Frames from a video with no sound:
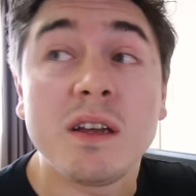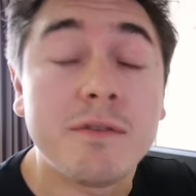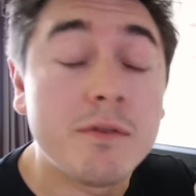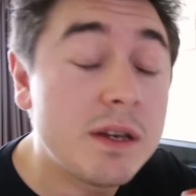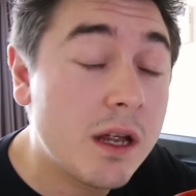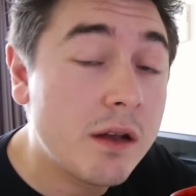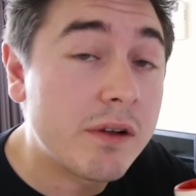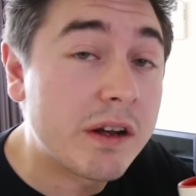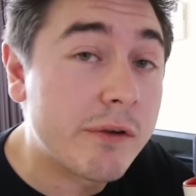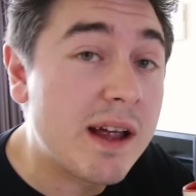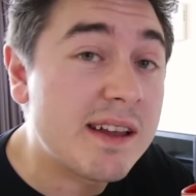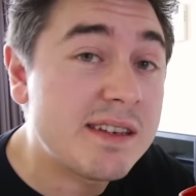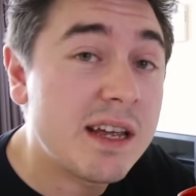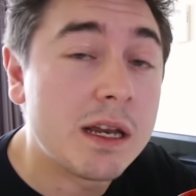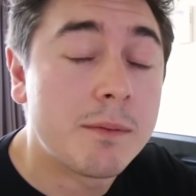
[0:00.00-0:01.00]
definitely don't
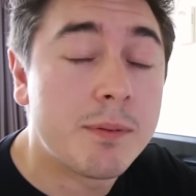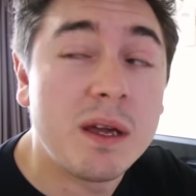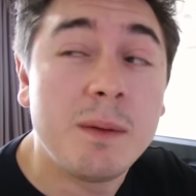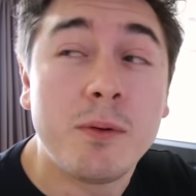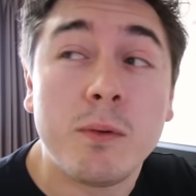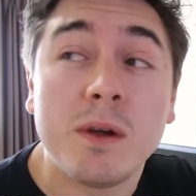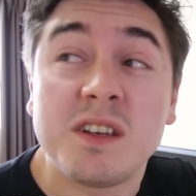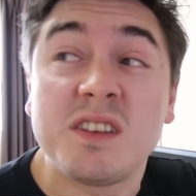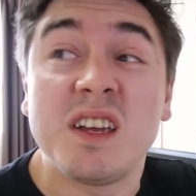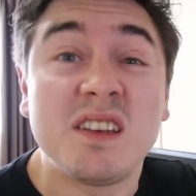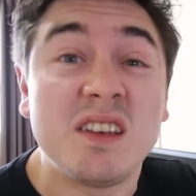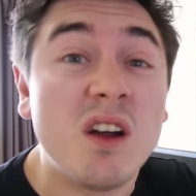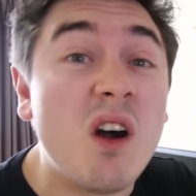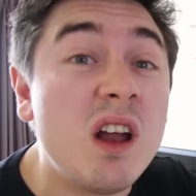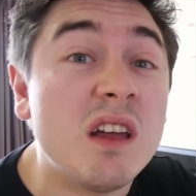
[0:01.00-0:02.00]
regret telling people which
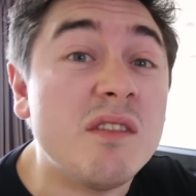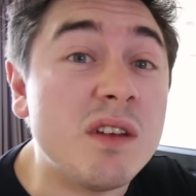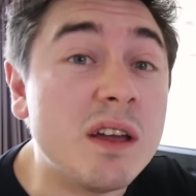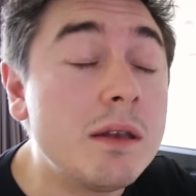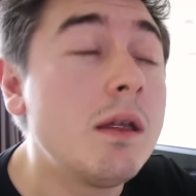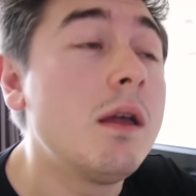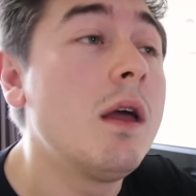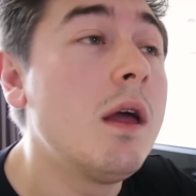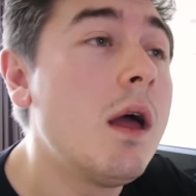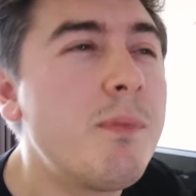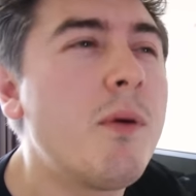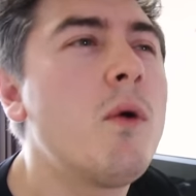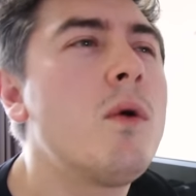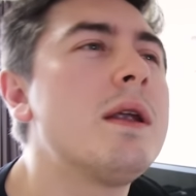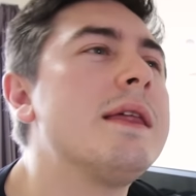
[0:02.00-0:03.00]
city I live in. More
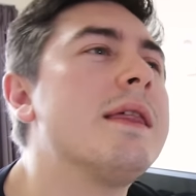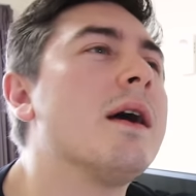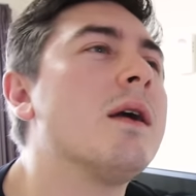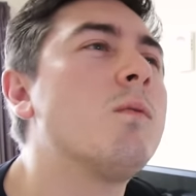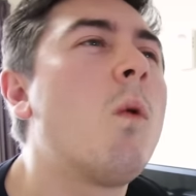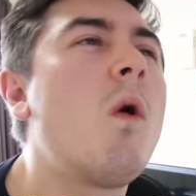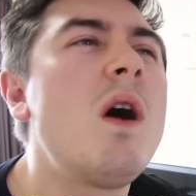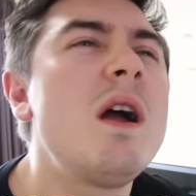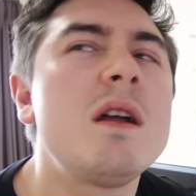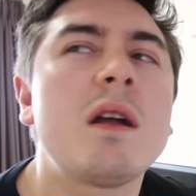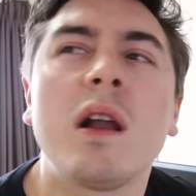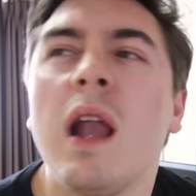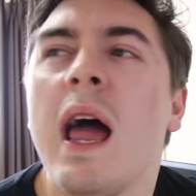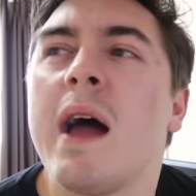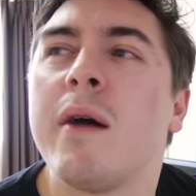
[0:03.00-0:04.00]
importantly, though, why are
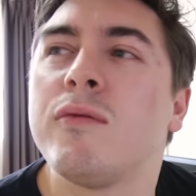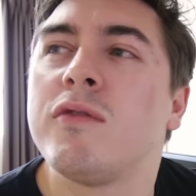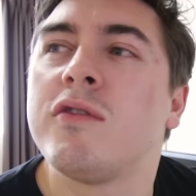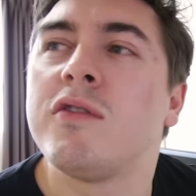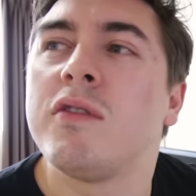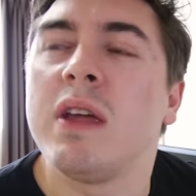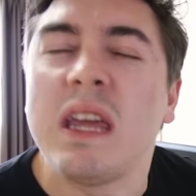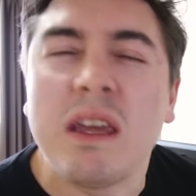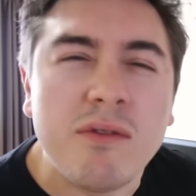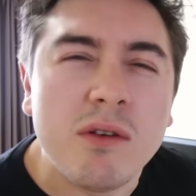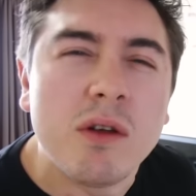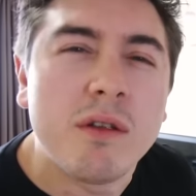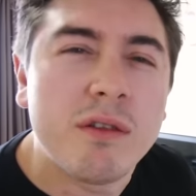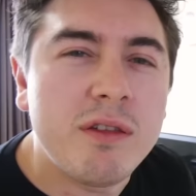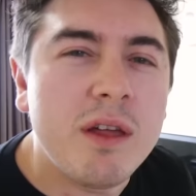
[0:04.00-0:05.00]
clowns
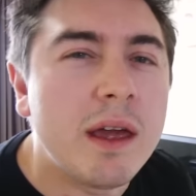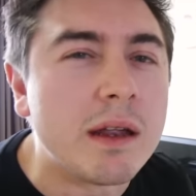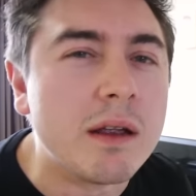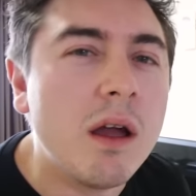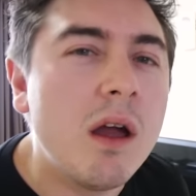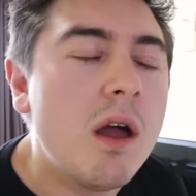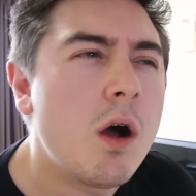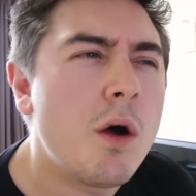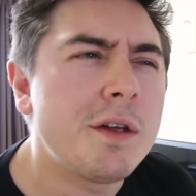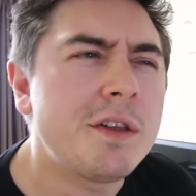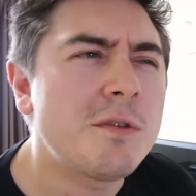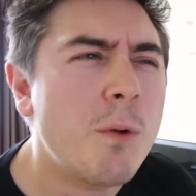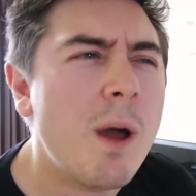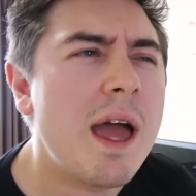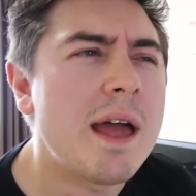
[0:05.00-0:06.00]
even a thing? I
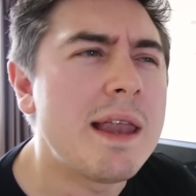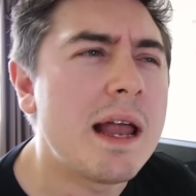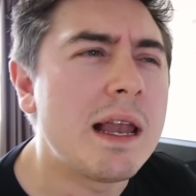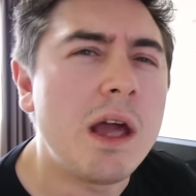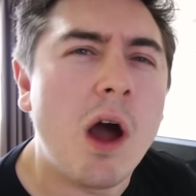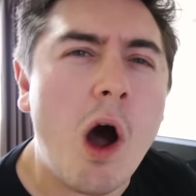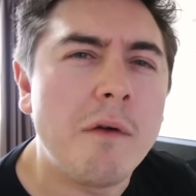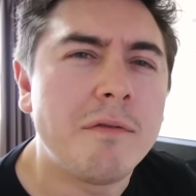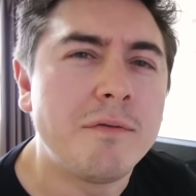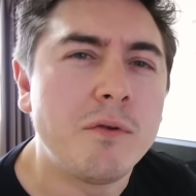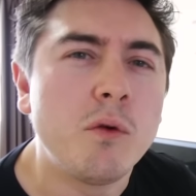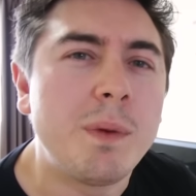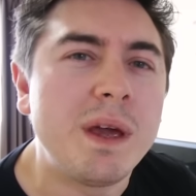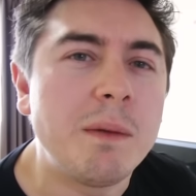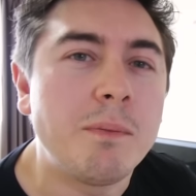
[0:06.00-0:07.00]
swear nearly half of
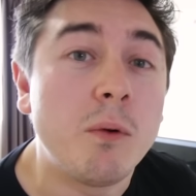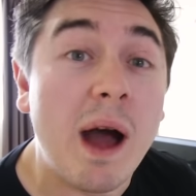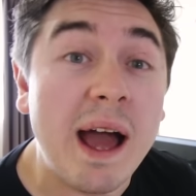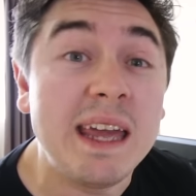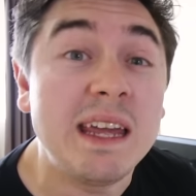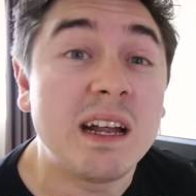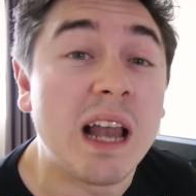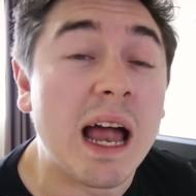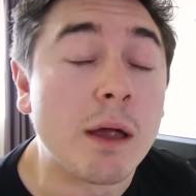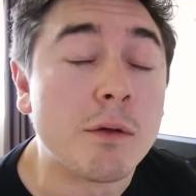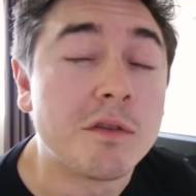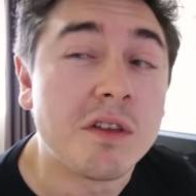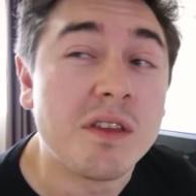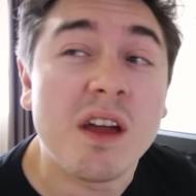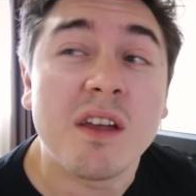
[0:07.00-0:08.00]
all people hate
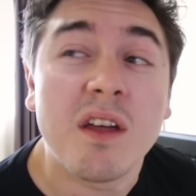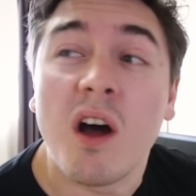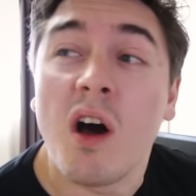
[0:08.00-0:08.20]
clowns and the other